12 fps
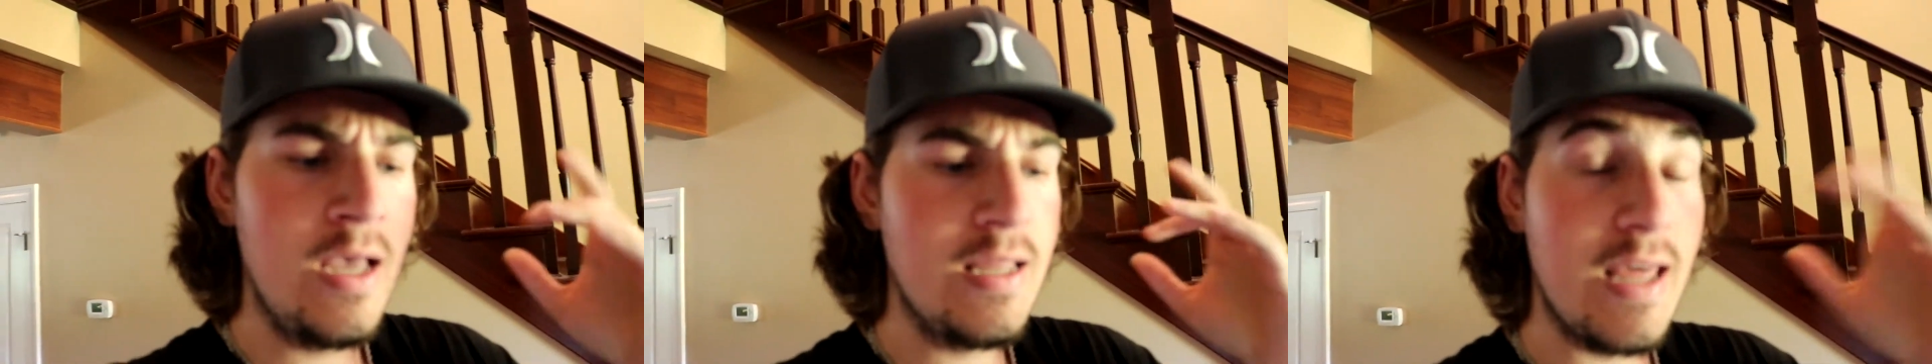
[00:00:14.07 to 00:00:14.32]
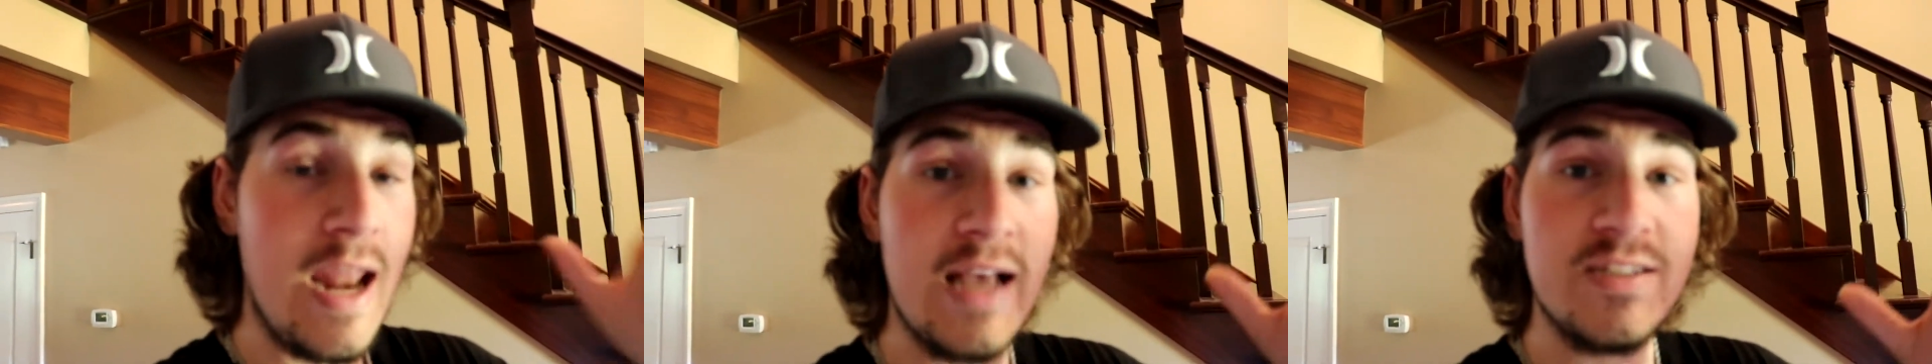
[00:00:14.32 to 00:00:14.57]

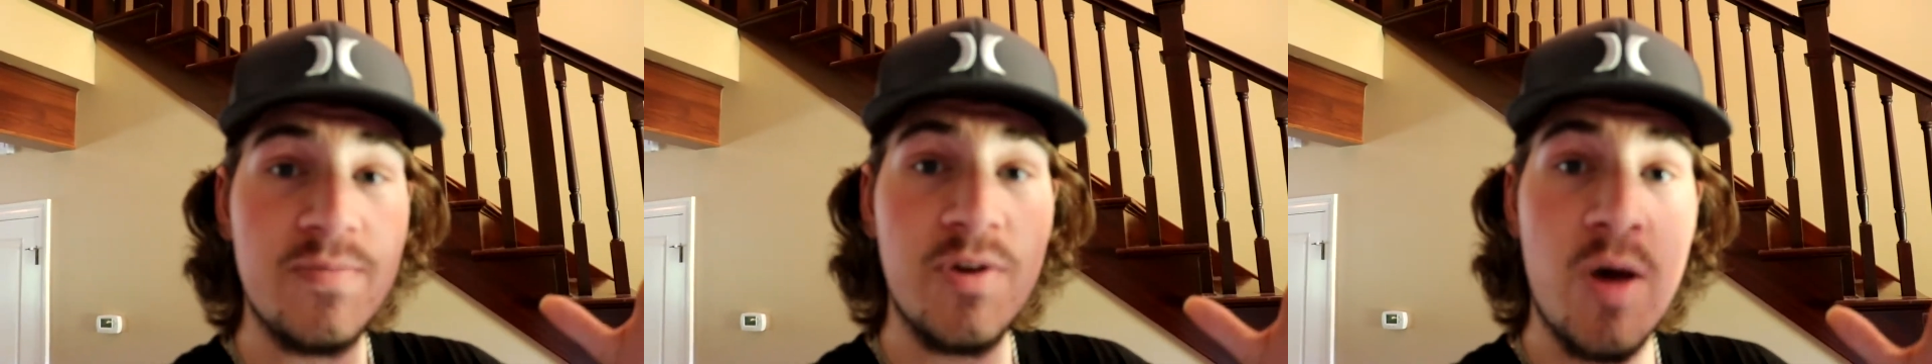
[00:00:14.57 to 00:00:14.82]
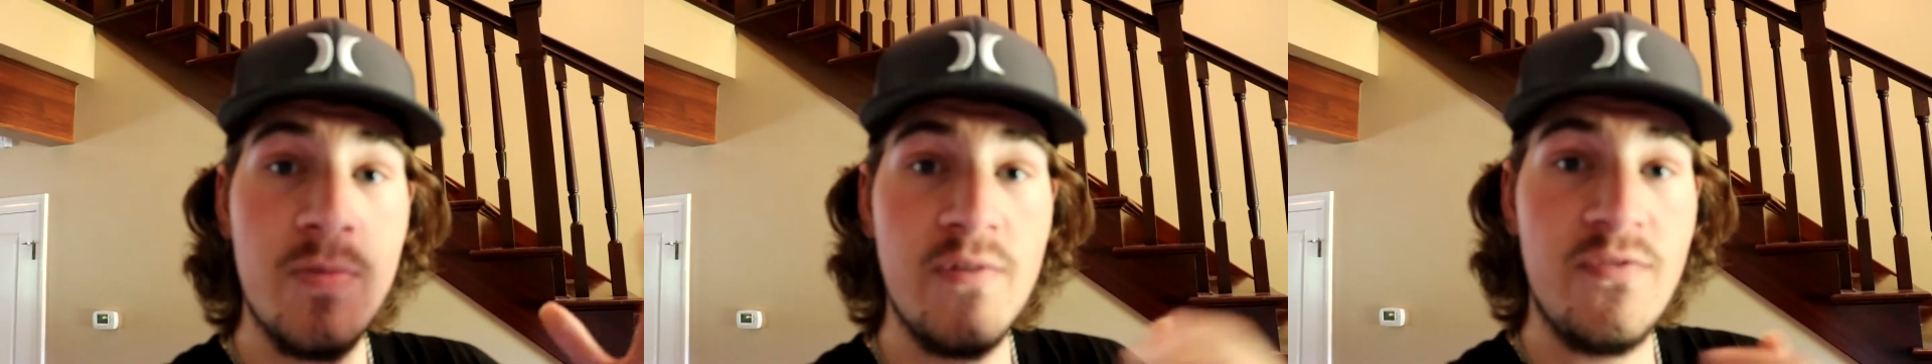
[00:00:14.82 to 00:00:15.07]
that I had something
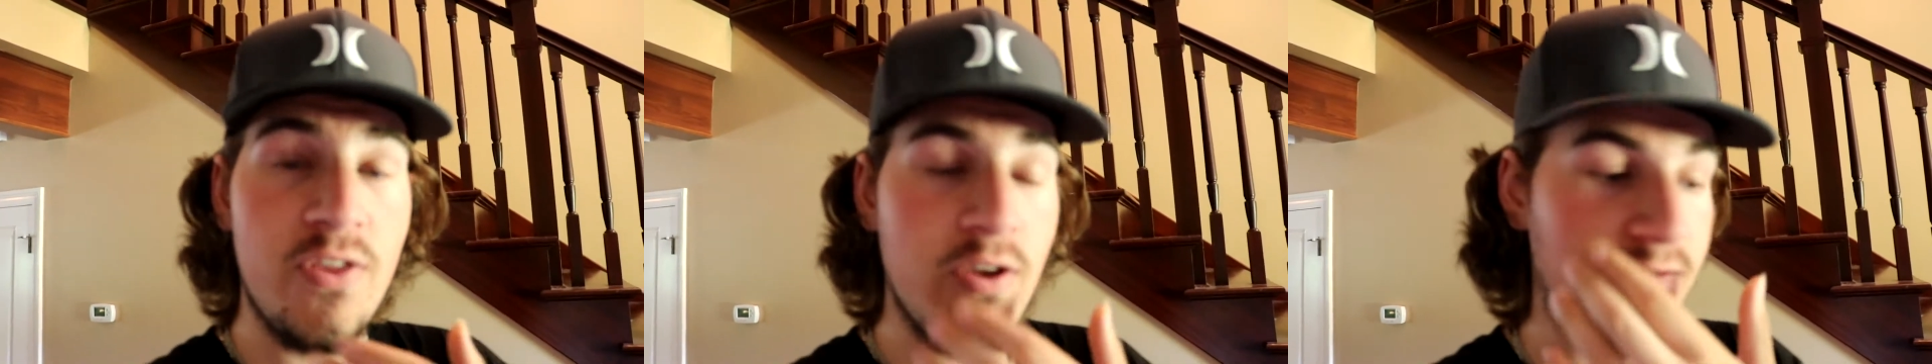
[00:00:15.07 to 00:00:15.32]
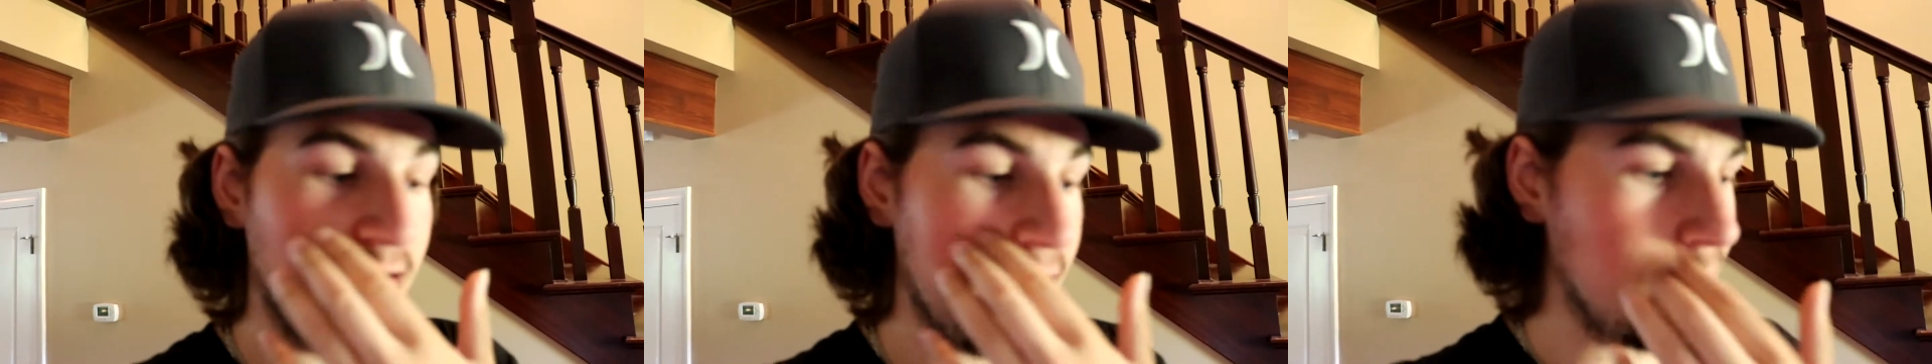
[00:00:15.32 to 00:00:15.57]
coming in for the
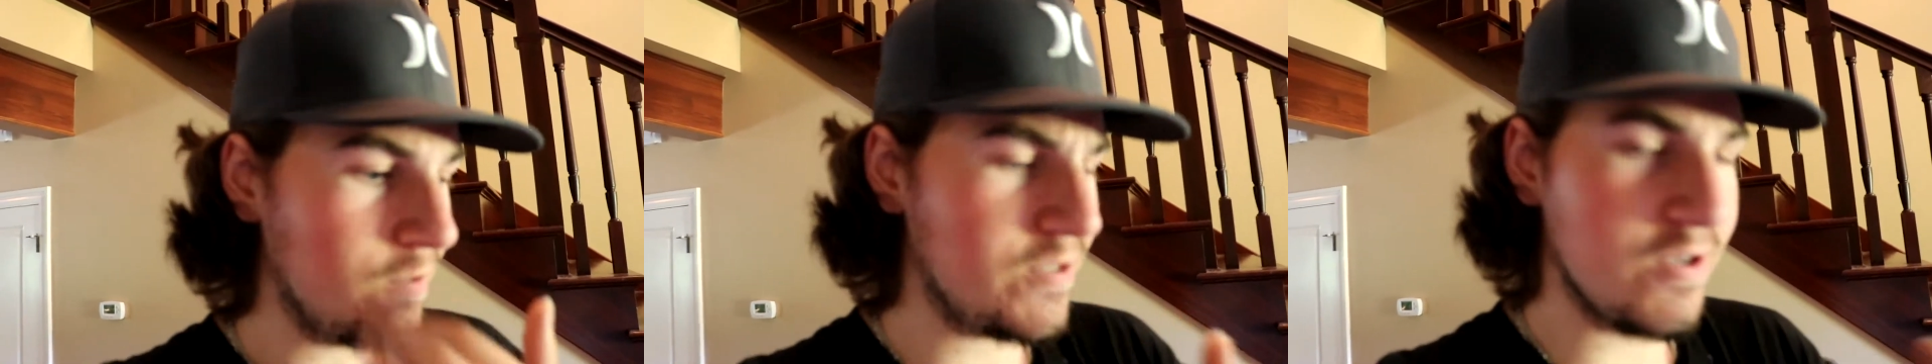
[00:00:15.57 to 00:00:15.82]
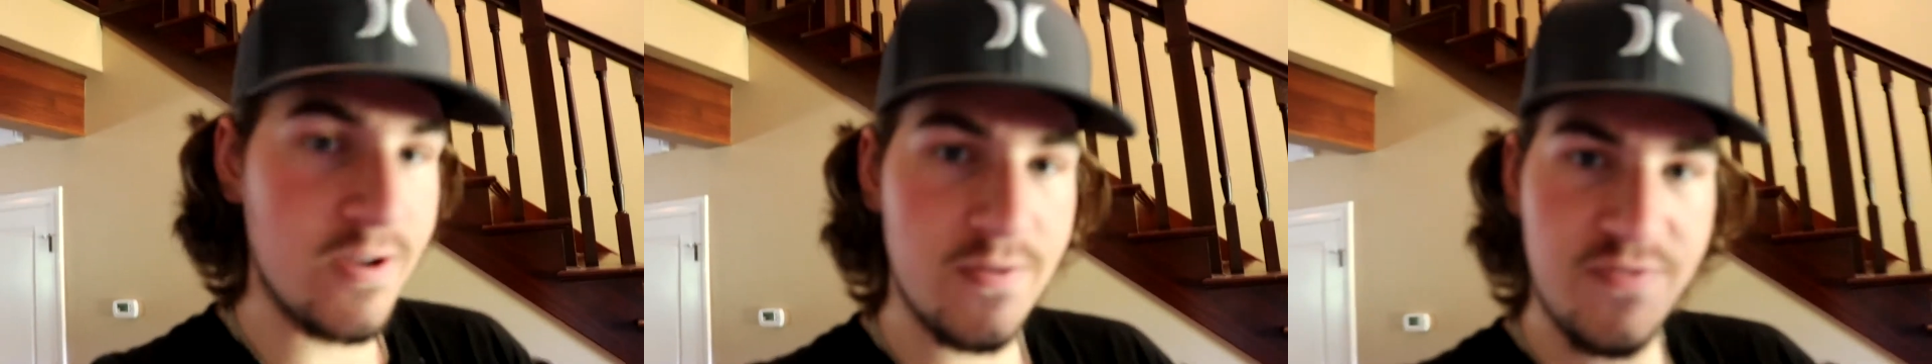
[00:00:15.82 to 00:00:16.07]
fenders
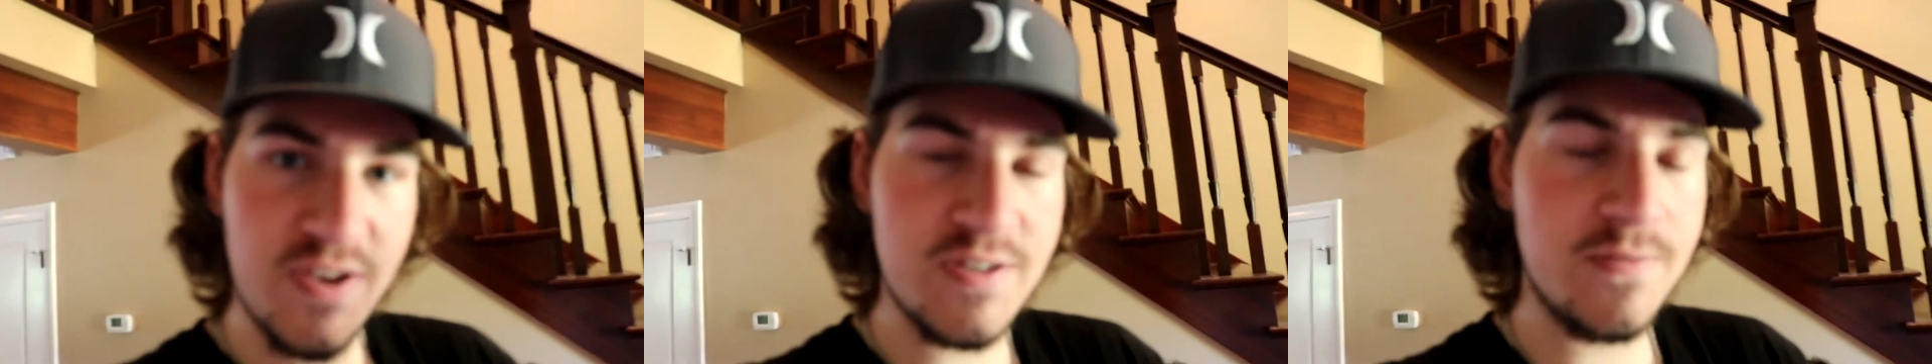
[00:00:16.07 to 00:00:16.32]
to fix